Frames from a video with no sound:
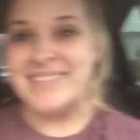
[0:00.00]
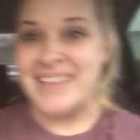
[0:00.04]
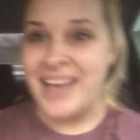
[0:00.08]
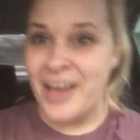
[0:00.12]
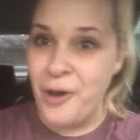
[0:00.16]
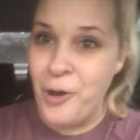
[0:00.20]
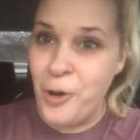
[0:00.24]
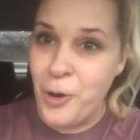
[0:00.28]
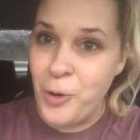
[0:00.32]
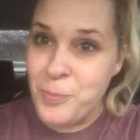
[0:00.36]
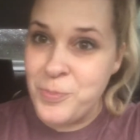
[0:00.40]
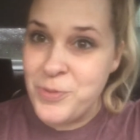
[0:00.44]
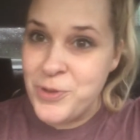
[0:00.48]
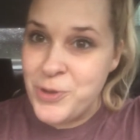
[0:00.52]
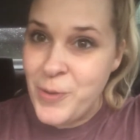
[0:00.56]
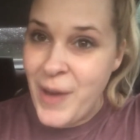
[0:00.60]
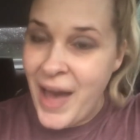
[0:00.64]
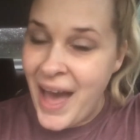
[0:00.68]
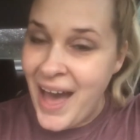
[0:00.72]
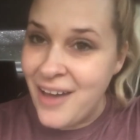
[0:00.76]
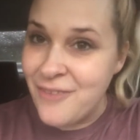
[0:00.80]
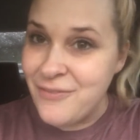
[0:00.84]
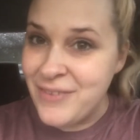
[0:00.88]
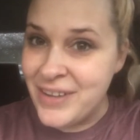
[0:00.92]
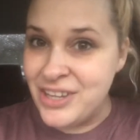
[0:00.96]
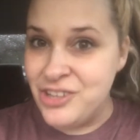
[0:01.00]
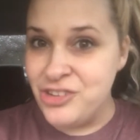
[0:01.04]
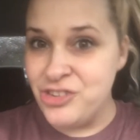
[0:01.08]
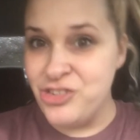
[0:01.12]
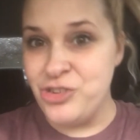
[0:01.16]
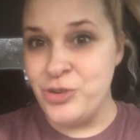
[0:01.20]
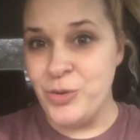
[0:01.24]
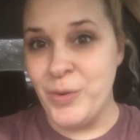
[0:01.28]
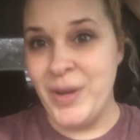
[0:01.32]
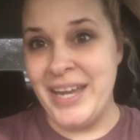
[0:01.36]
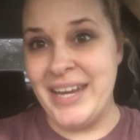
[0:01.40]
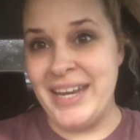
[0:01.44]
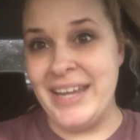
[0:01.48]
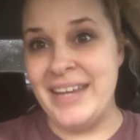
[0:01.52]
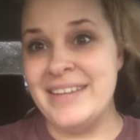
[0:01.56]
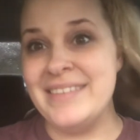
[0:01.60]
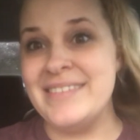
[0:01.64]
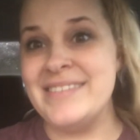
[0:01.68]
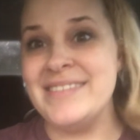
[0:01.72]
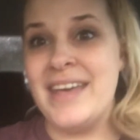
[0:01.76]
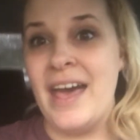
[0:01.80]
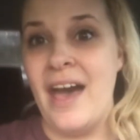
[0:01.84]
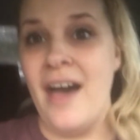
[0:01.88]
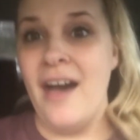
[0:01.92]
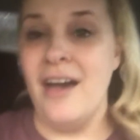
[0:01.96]
I hope you have enjoyed it.
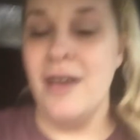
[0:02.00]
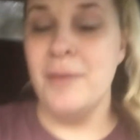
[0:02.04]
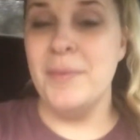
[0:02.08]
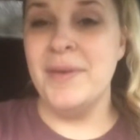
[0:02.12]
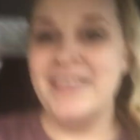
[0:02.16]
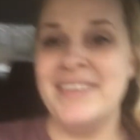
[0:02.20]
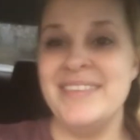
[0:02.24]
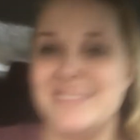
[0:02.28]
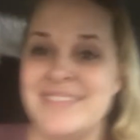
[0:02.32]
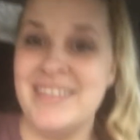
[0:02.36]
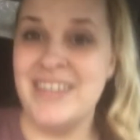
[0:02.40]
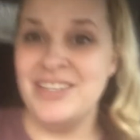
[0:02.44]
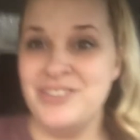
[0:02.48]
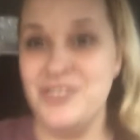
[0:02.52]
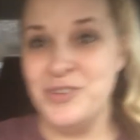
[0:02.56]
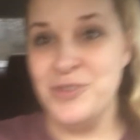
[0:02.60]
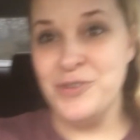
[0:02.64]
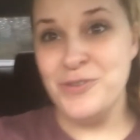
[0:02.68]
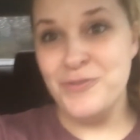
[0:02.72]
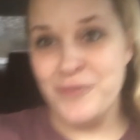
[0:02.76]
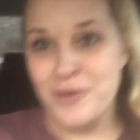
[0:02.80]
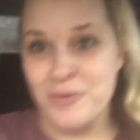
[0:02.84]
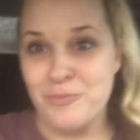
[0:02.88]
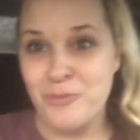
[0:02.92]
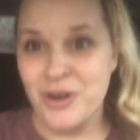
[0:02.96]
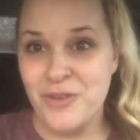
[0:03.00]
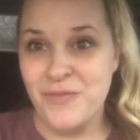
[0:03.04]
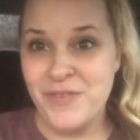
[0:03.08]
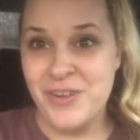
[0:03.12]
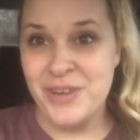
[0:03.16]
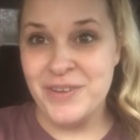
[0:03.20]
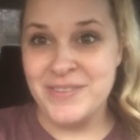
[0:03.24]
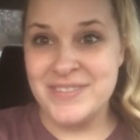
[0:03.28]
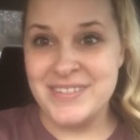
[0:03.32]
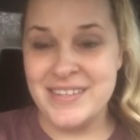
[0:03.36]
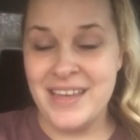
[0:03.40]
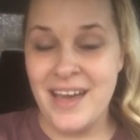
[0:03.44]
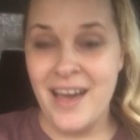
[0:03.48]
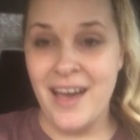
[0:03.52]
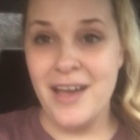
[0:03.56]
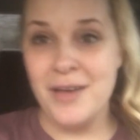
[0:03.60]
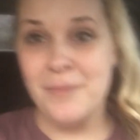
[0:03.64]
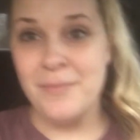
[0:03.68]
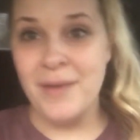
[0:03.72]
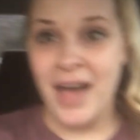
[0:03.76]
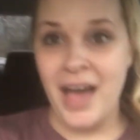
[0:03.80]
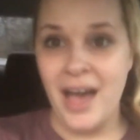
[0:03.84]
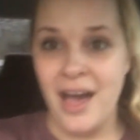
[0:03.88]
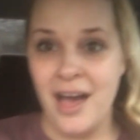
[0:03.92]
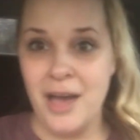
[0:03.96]
Stay tuned for more videos to
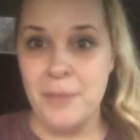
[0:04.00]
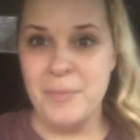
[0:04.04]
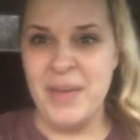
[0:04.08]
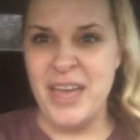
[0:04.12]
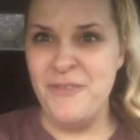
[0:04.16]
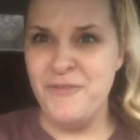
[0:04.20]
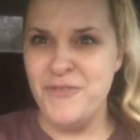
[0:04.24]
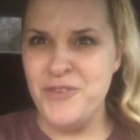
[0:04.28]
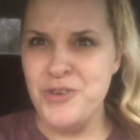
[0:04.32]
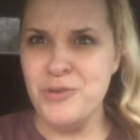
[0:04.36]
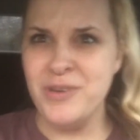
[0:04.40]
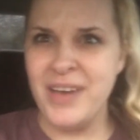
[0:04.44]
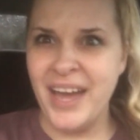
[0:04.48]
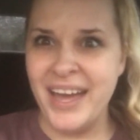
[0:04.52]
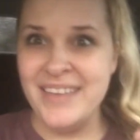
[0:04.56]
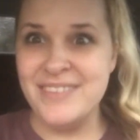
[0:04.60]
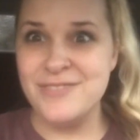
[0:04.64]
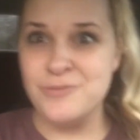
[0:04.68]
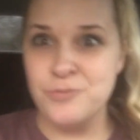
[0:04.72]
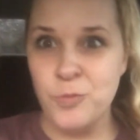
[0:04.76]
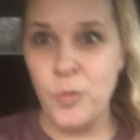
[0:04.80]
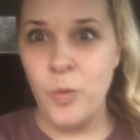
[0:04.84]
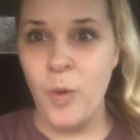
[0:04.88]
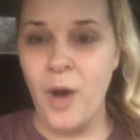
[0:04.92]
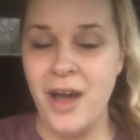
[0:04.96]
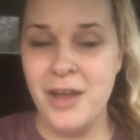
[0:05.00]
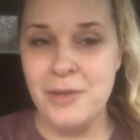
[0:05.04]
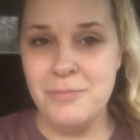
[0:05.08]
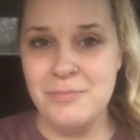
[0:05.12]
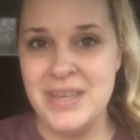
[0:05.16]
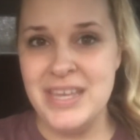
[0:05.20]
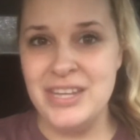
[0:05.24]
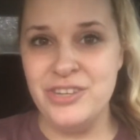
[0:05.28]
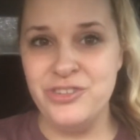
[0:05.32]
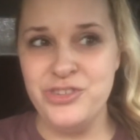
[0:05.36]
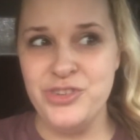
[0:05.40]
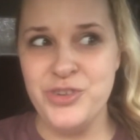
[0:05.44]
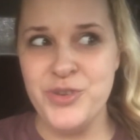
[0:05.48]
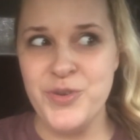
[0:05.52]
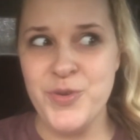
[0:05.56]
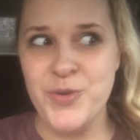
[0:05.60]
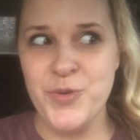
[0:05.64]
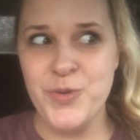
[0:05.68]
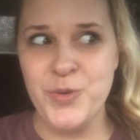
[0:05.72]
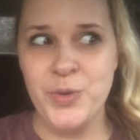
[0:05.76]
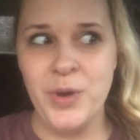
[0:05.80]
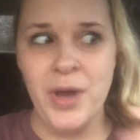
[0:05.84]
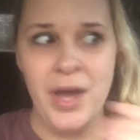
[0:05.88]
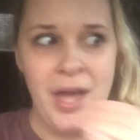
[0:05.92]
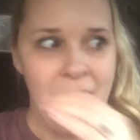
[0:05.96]
come. If you guys want me
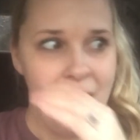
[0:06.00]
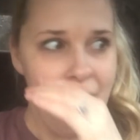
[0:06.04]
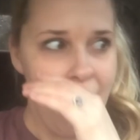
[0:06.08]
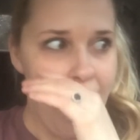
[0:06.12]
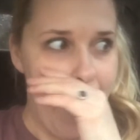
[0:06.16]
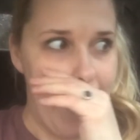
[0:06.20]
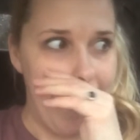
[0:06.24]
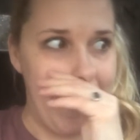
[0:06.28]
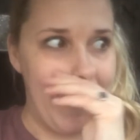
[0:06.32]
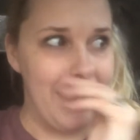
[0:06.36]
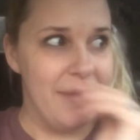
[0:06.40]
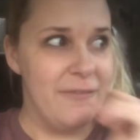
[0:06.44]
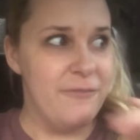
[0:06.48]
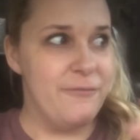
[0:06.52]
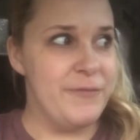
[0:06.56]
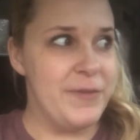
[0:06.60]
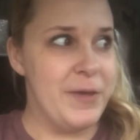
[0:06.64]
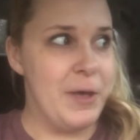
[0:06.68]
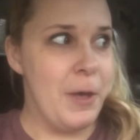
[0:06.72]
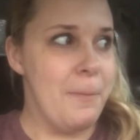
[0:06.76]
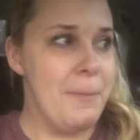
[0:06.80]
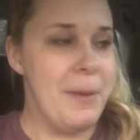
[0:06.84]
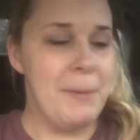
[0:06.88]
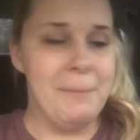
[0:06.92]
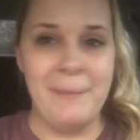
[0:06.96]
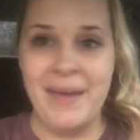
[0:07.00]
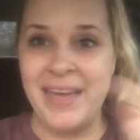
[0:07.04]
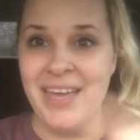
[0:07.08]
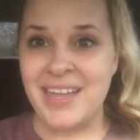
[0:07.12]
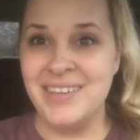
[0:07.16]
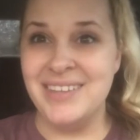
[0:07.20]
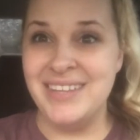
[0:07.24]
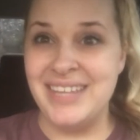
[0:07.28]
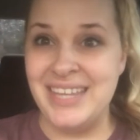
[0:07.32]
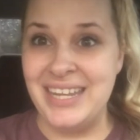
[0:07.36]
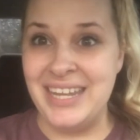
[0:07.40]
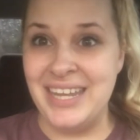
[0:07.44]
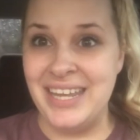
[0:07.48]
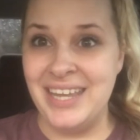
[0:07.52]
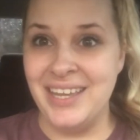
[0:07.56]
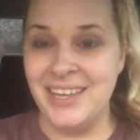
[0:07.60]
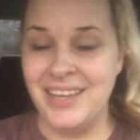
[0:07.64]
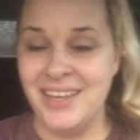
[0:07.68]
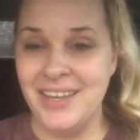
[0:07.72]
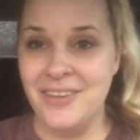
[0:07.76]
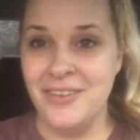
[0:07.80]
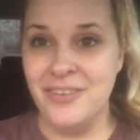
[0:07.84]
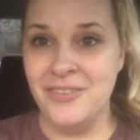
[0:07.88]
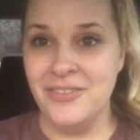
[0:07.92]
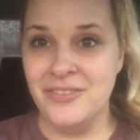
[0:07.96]
to film my
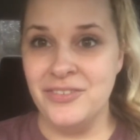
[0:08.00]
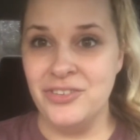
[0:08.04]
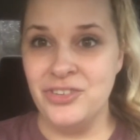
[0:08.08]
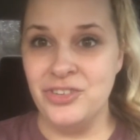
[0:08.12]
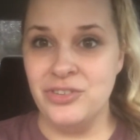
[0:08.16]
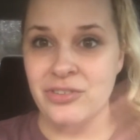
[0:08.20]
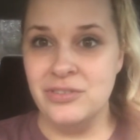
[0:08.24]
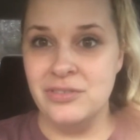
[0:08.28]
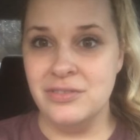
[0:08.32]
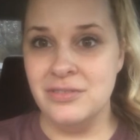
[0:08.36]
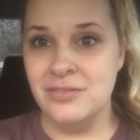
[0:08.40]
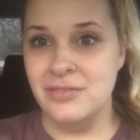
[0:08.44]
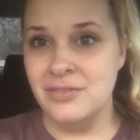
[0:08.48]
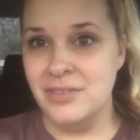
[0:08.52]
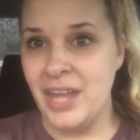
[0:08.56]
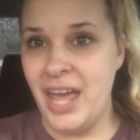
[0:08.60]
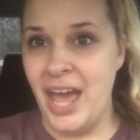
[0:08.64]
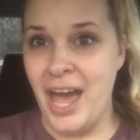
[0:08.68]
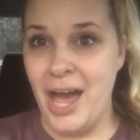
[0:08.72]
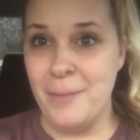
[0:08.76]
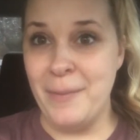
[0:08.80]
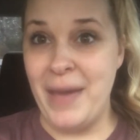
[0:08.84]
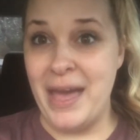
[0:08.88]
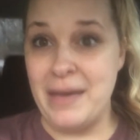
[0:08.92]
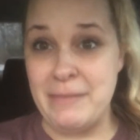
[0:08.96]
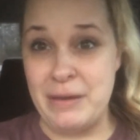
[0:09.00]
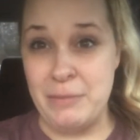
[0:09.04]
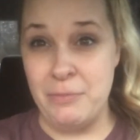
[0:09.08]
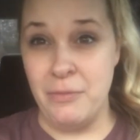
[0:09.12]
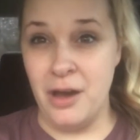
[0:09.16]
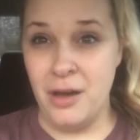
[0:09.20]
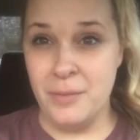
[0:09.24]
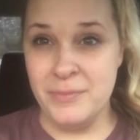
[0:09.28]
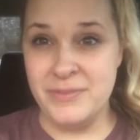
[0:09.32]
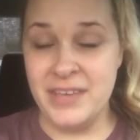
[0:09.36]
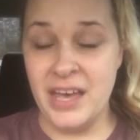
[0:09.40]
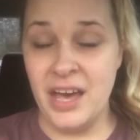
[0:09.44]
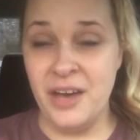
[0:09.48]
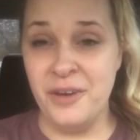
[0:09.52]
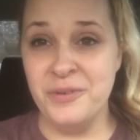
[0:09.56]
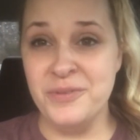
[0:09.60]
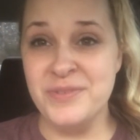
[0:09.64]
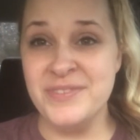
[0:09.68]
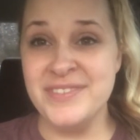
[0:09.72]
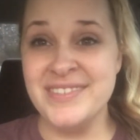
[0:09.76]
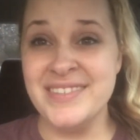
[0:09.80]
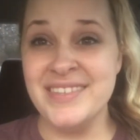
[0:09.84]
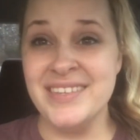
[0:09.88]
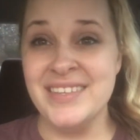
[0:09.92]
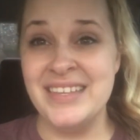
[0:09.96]
cleaning at my mom's
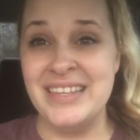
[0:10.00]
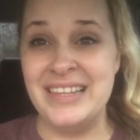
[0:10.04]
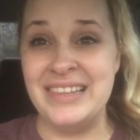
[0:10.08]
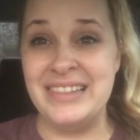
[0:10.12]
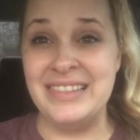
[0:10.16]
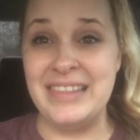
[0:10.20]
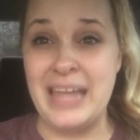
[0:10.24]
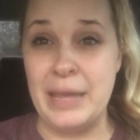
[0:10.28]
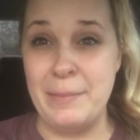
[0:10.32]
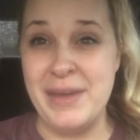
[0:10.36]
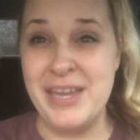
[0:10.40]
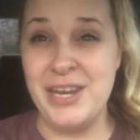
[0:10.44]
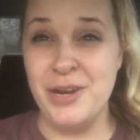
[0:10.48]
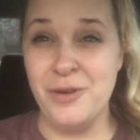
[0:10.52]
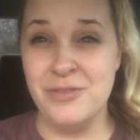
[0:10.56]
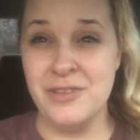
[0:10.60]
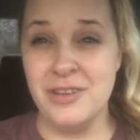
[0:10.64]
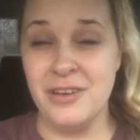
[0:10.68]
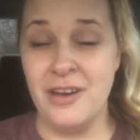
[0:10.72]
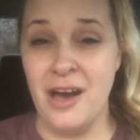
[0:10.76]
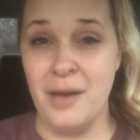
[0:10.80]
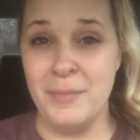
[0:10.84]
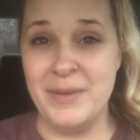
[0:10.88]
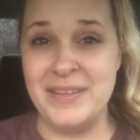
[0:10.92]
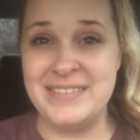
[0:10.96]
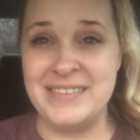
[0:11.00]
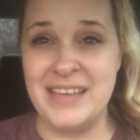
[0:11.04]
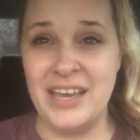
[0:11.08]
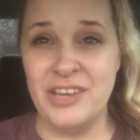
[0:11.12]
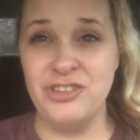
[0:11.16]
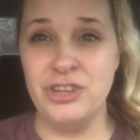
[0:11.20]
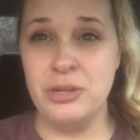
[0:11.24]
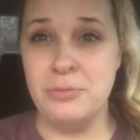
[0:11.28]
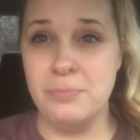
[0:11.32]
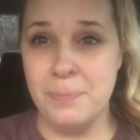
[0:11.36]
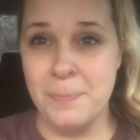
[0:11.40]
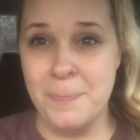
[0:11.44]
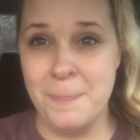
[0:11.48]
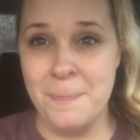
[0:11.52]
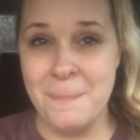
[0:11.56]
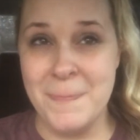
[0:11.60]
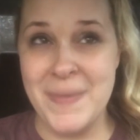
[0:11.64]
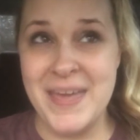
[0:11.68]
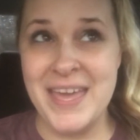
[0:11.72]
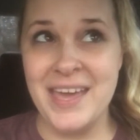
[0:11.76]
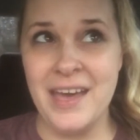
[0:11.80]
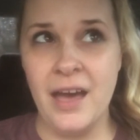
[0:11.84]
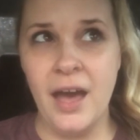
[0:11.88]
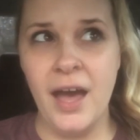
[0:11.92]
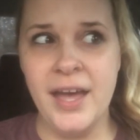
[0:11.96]
house, let me know in the comment section,
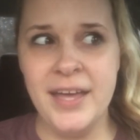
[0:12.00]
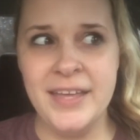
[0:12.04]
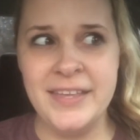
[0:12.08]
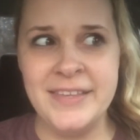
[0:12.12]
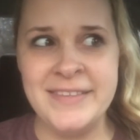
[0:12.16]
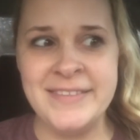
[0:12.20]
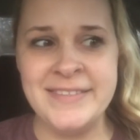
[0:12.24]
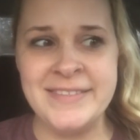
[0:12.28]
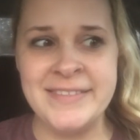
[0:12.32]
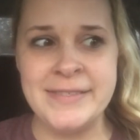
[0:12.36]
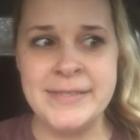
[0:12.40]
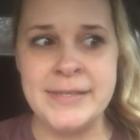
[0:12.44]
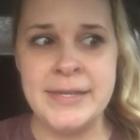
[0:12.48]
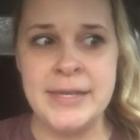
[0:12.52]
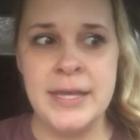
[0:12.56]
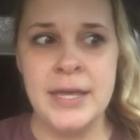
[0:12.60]
because